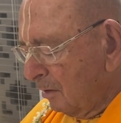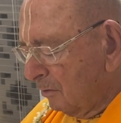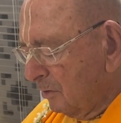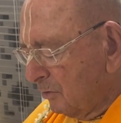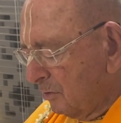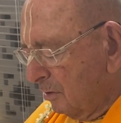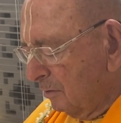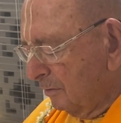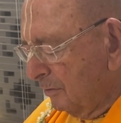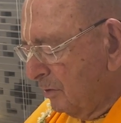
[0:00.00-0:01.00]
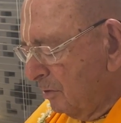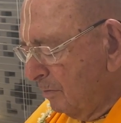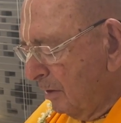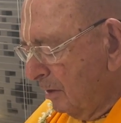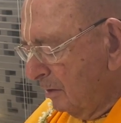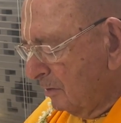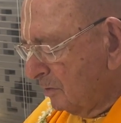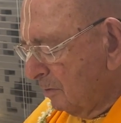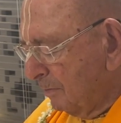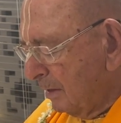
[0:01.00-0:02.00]
Krishna, nearby is
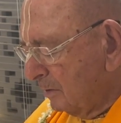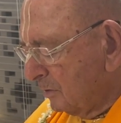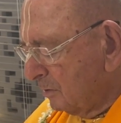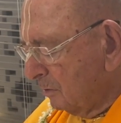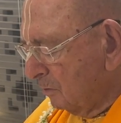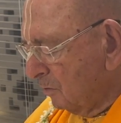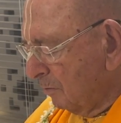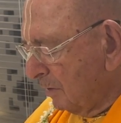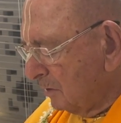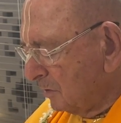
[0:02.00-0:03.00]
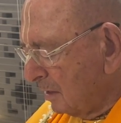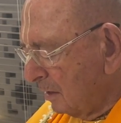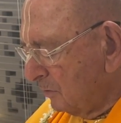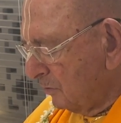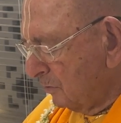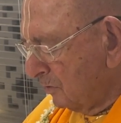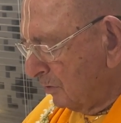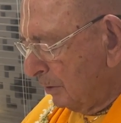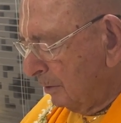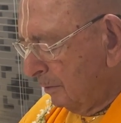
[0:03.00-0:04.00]
the pedestal where my statue
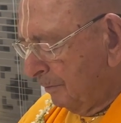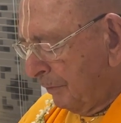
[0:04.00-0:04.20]
stood,